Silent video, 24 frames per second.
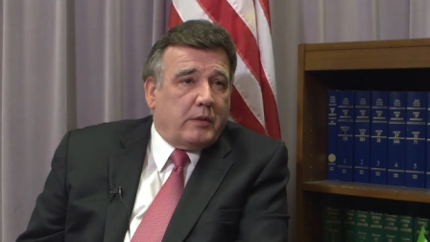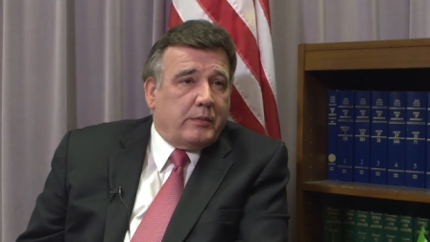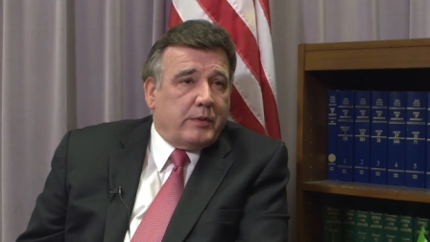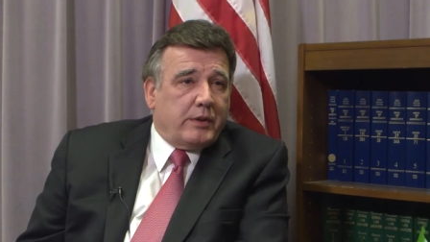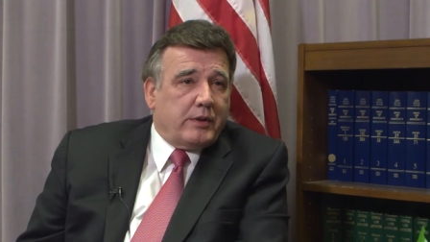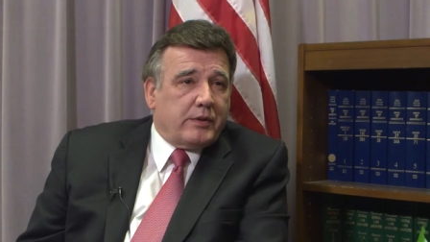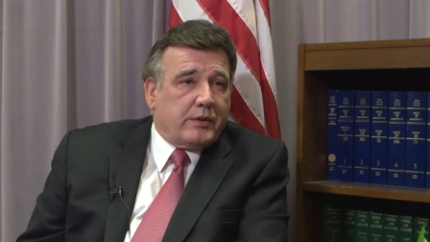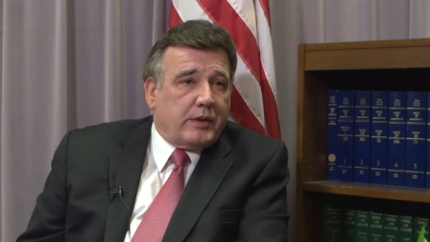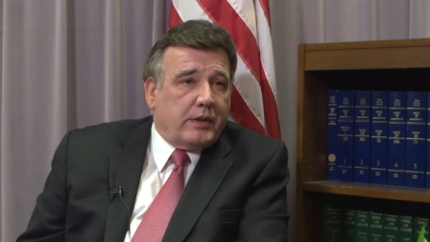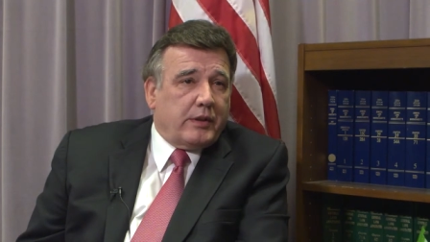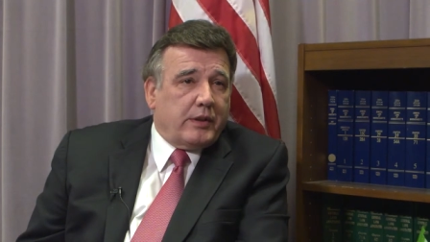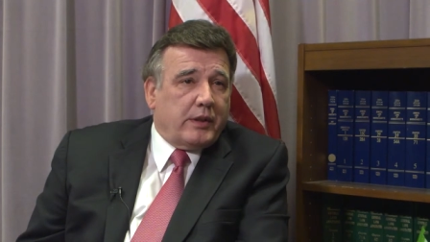
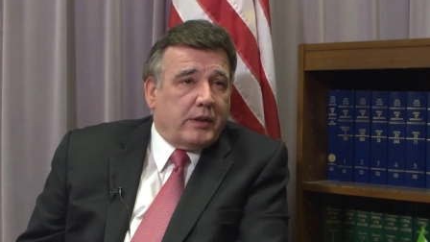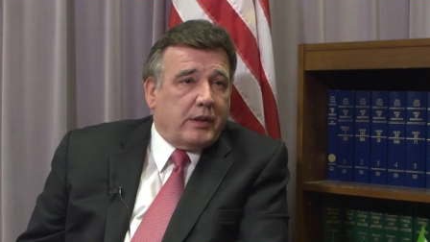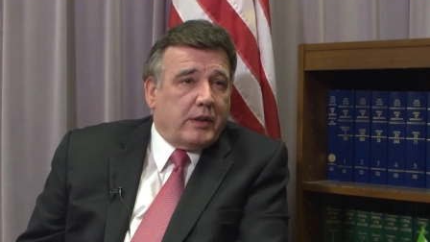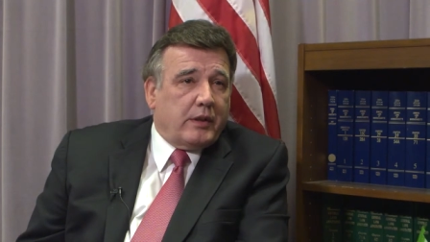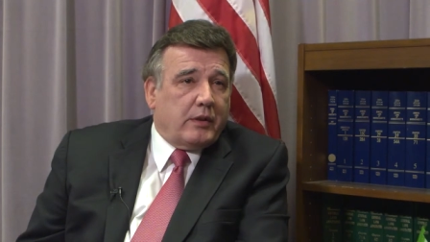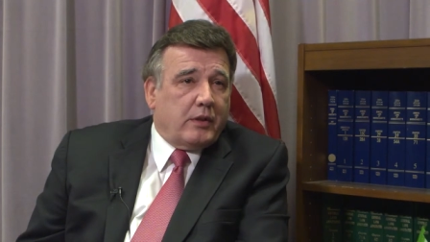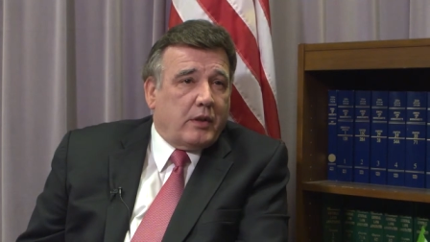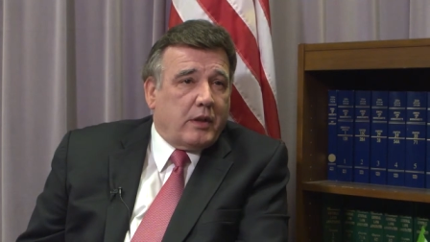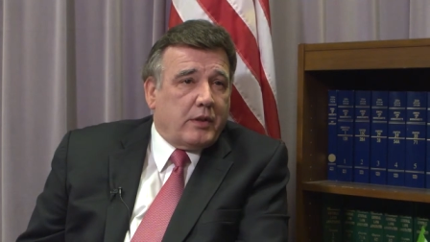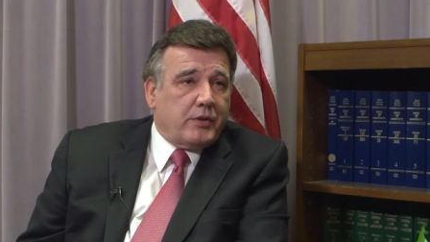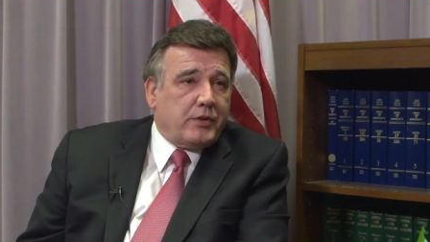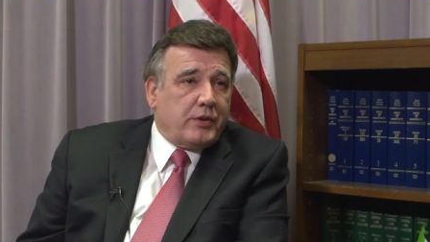because I think
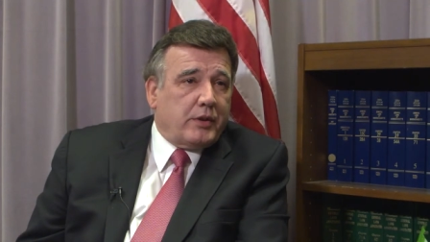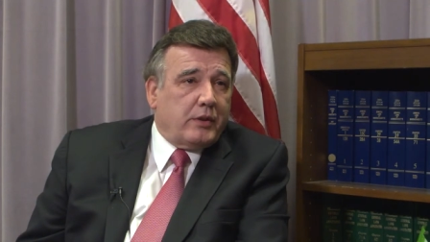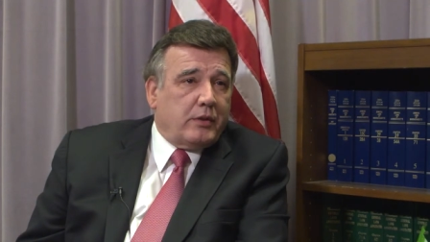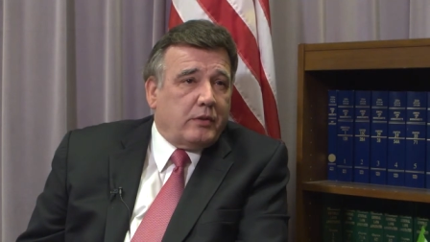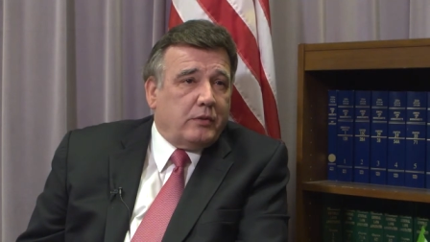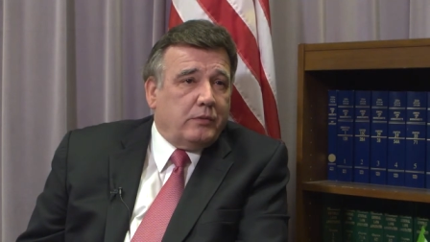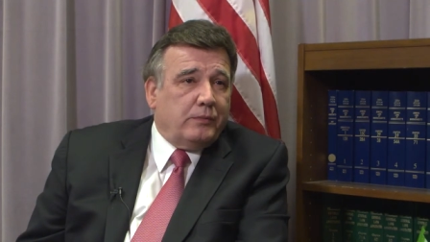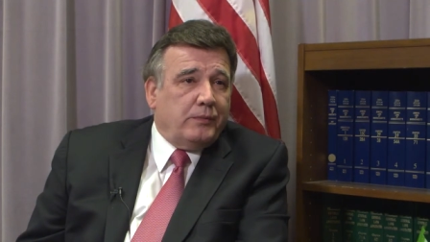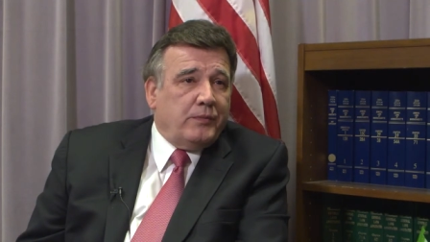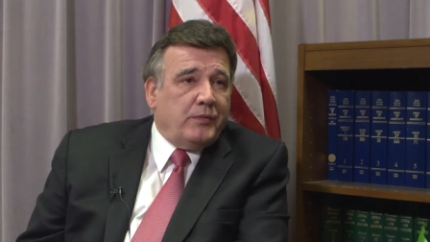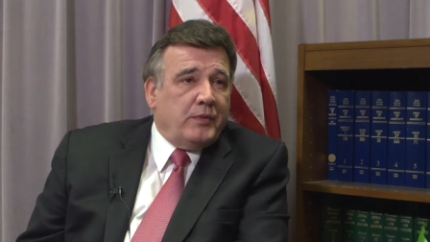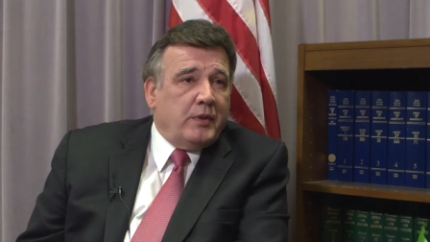it
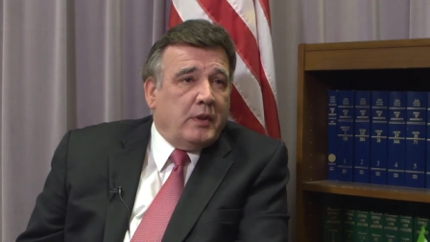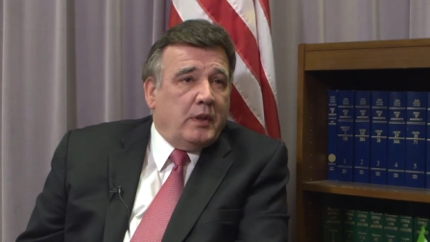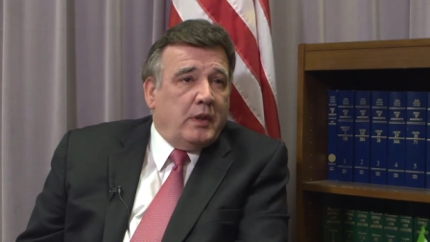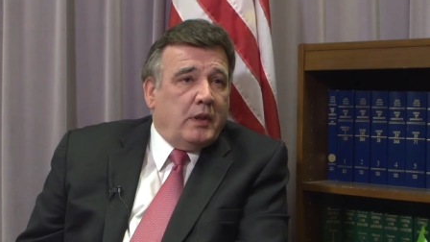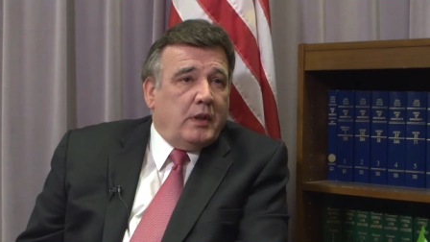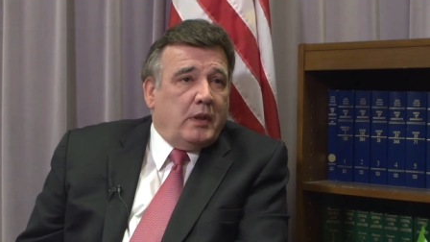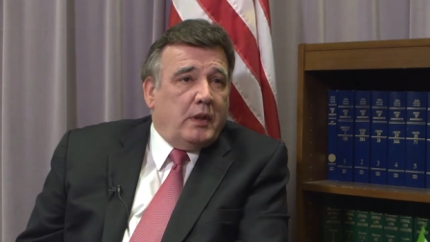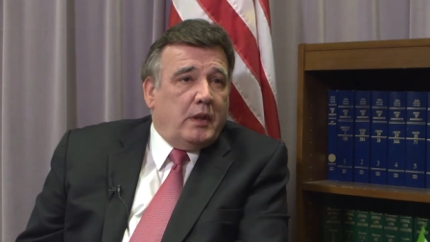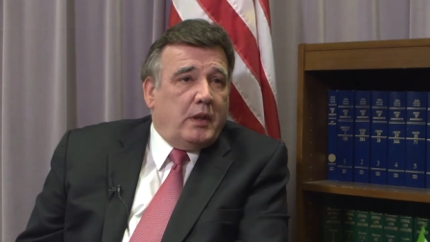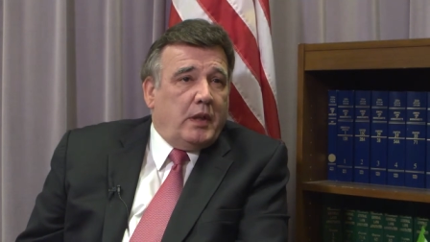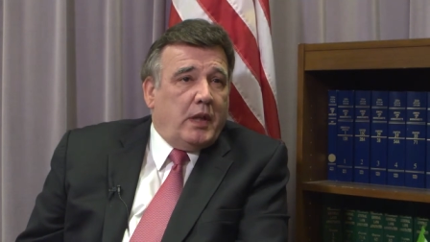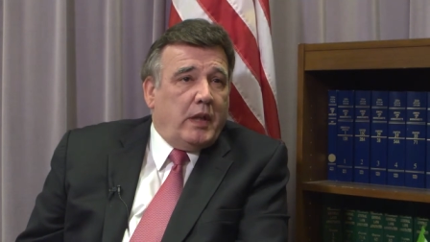also,
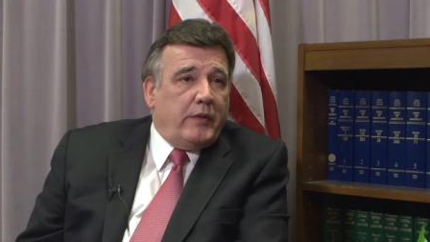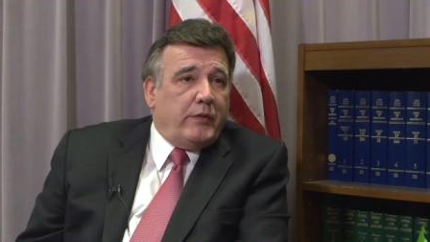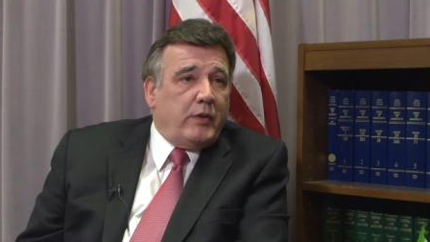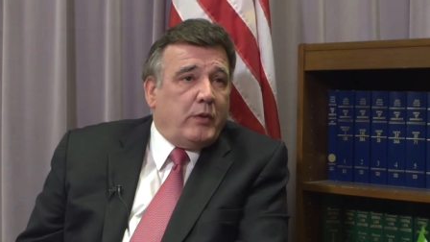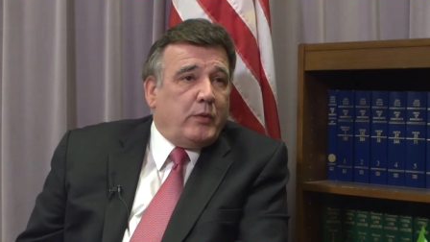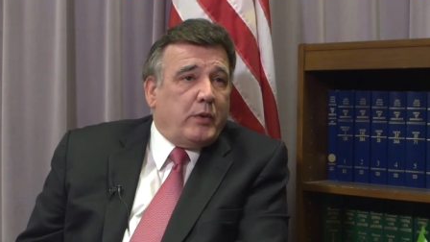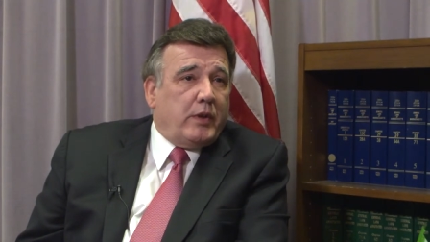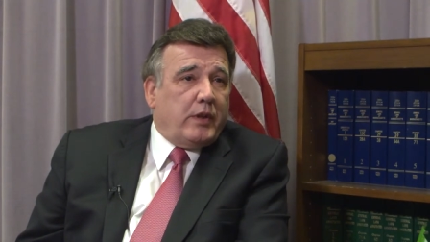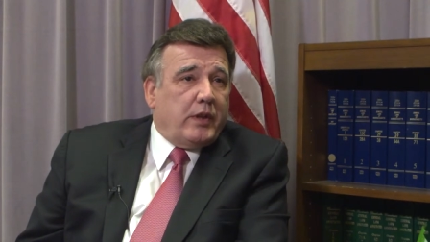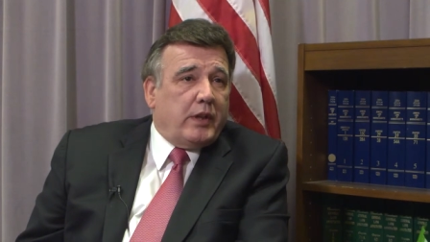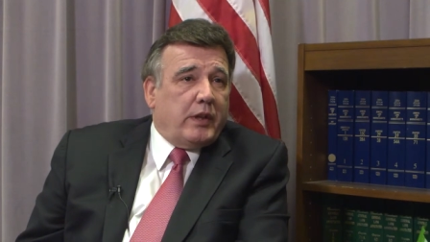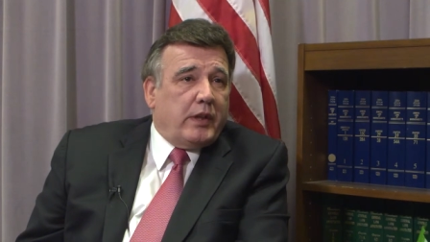even
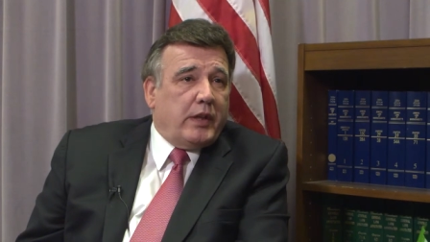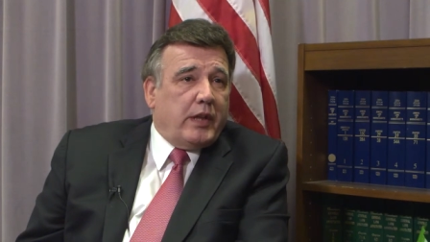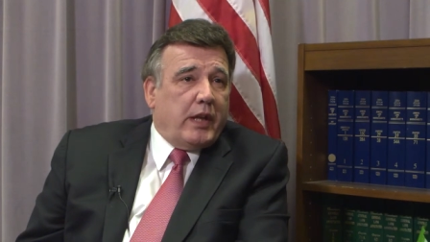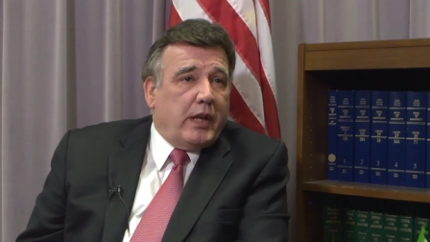within an